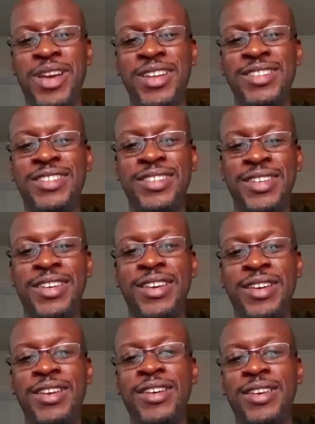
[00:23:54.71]
Come in
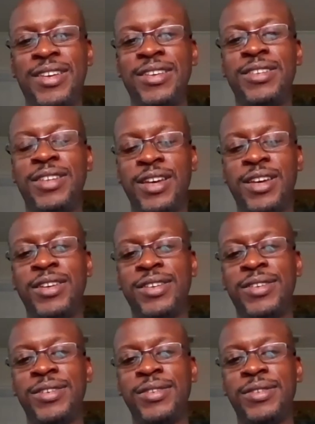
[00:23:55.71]
there, you know. Food
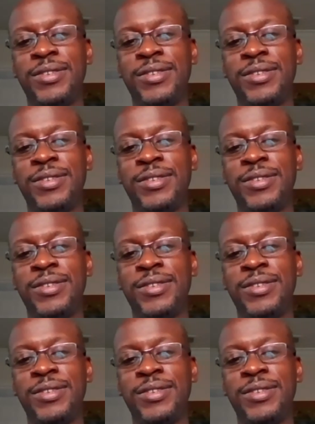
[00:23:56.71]
coming